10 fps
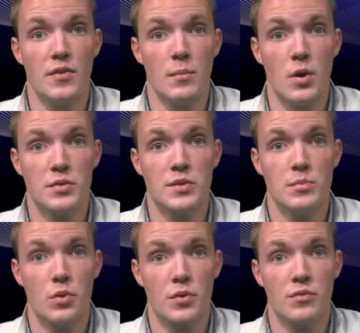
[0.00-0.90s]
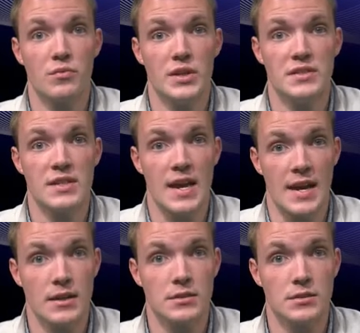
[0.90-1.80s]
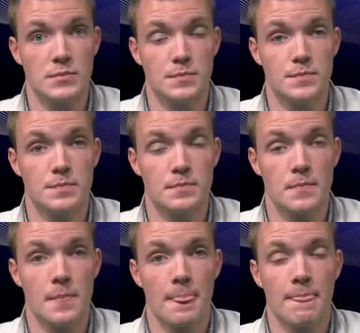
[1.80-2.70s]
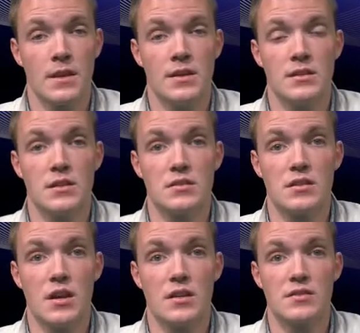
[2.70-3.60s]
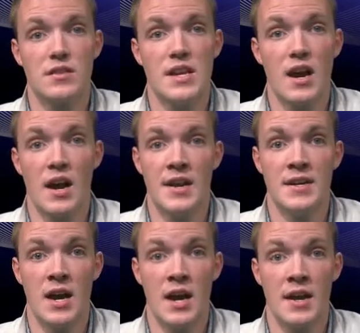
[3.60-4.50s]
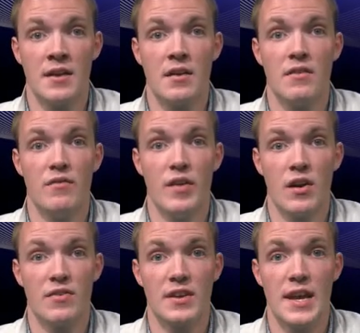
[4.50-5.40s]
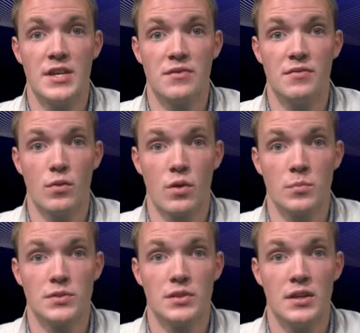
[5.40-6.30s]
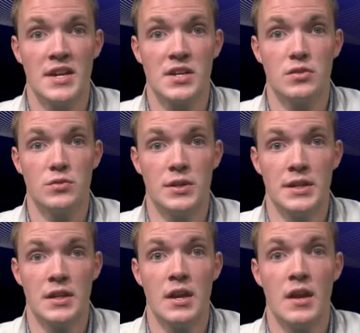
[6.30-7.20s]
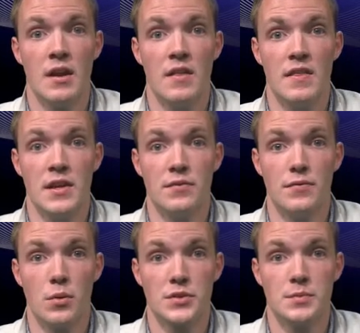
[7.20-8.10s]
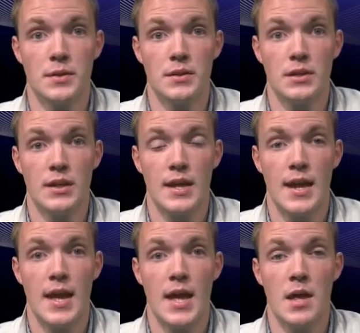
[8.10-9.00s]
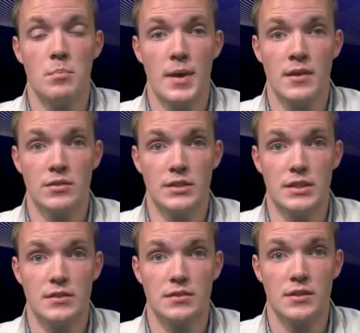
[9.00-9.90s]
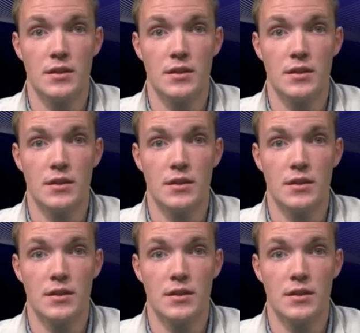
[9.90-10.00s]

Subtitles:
the most important recent acts, discuss the I-9 verification forms, including the enforcement and penalties